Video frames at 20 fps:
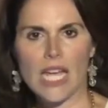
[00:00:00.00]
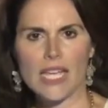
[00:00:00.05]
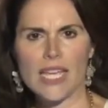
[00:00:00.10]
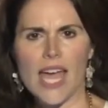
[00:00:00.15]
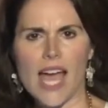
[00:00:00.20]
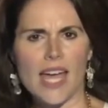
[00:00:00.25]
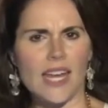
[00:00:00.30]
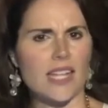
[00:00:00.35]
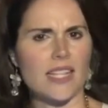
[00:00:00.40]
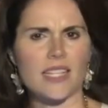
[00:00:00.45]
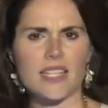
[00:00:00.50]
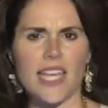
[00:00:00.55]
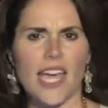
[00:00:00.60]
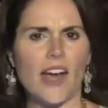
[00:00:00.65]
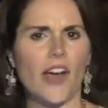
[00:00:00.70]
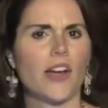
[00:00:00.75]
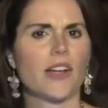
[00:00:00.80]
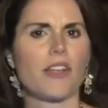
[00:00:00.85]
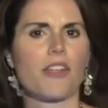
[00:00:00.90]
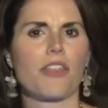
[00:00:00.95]
Yeah, and it's
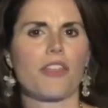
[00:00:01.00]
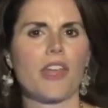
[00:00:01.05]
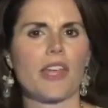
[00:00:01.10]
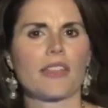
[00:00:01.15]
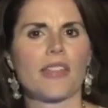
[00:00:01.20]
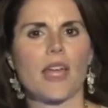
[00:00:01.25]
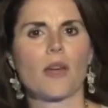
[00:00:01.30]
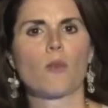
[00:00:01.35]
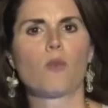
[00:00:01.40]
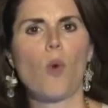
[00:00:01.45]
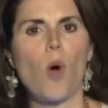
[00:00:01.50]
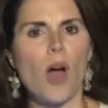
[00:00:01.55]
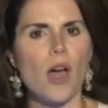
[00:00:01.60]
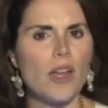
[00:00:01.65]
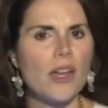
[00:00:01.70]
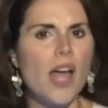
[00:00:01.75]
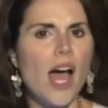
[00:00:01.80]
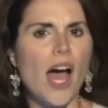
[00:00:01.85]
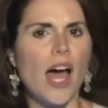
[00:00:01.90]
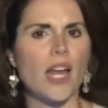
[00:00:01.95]
scary to think that
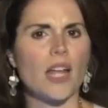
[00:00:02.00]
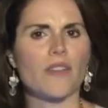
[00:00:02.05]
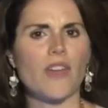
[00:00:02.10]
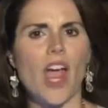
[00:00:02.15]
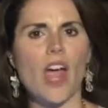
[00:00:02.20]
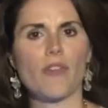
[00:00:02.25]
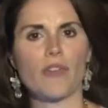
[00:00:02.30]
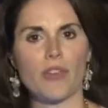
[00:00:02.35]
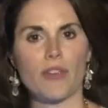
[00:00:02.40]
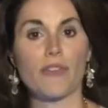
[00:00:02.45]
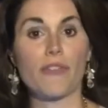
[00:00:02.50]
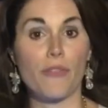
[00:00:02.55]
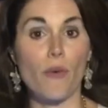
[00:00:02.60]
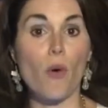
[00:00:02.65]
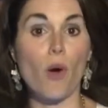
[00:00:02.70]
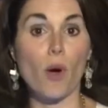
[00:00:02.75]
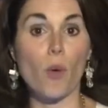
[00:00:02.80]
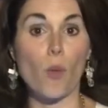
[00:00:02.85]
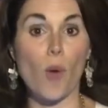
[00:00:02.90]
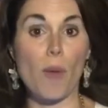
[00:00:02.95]
one out of every
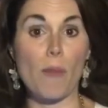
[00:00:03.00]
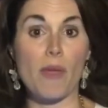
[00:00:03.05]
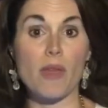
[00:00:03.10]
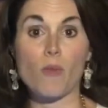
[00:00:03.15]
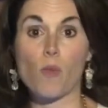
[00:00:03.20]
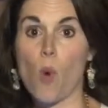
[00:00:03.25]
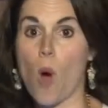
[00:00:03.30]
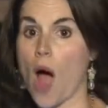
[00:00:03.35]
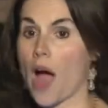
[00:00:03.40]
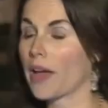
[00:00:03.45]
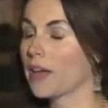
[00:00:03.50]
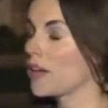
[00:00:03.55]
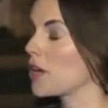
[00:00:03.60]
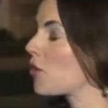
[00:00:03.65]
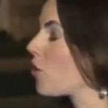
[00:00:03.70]
four women walking